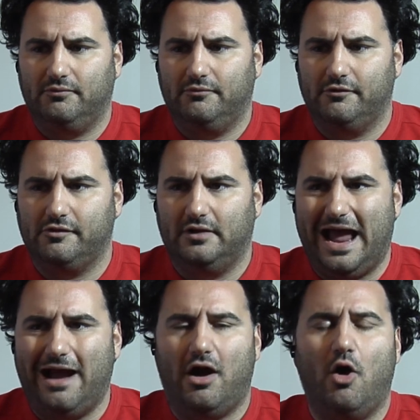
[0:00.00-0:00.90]
just an
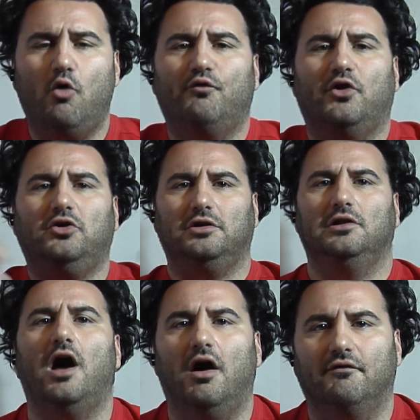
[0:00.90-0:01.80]
overt
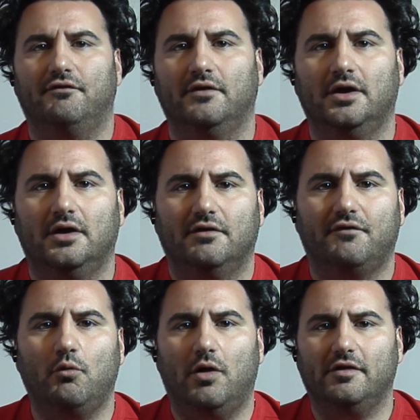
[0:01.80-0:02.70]
love
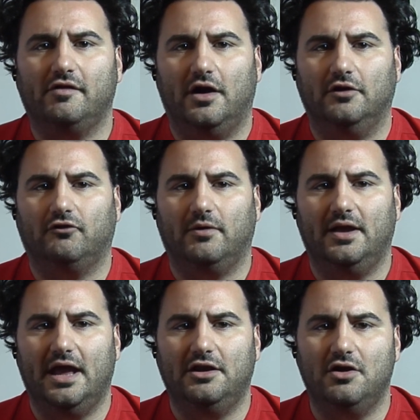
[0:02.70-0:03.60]
for one's
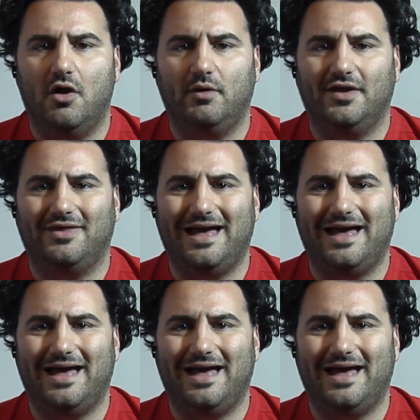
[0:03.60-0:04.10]
country and knowing